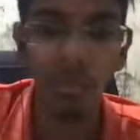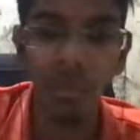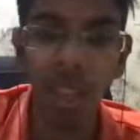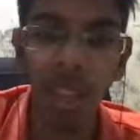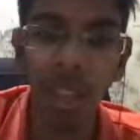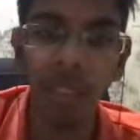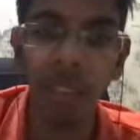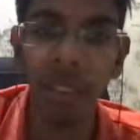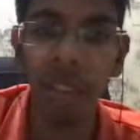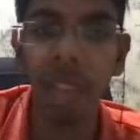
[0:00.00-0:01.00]
Knight d5
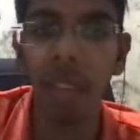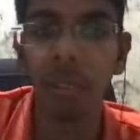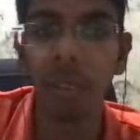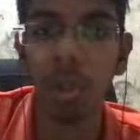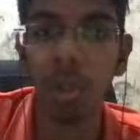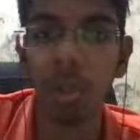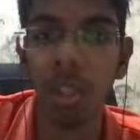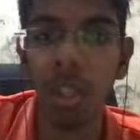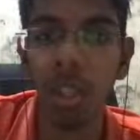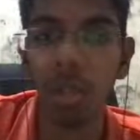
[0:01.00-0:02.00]
attacking f4, rook
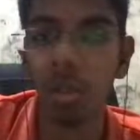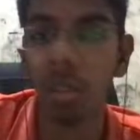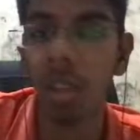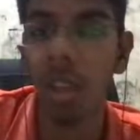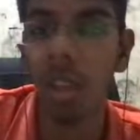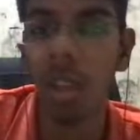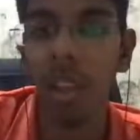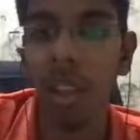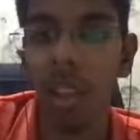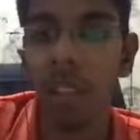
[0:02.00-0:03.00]
c2.
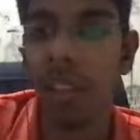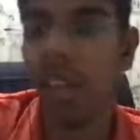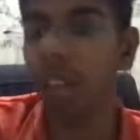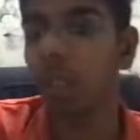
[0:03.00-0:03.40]
We get the